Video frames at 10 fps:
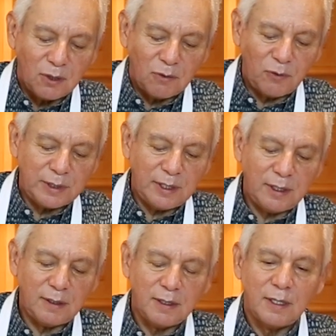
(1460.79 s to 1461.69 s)
with
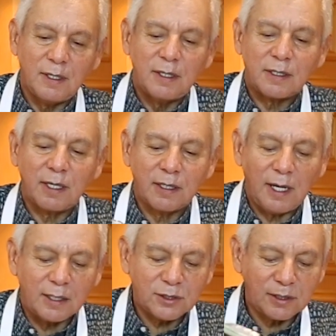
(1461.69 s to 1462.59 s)
a
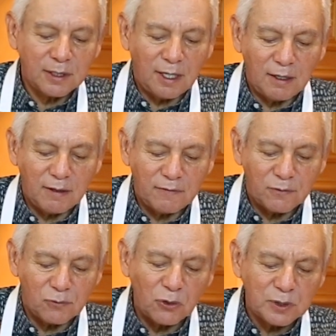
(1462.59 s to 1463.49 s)
concoction of
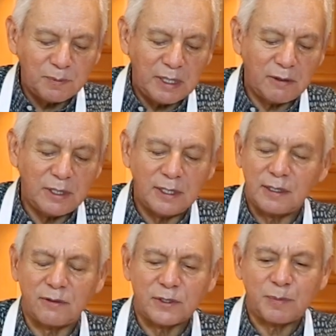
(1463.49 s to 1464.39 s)
rosemary and
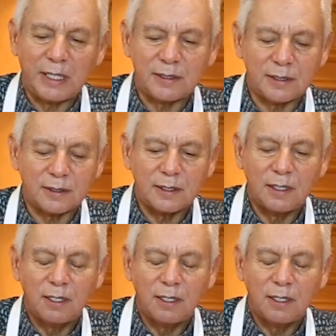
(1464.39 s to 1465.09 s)
other spices.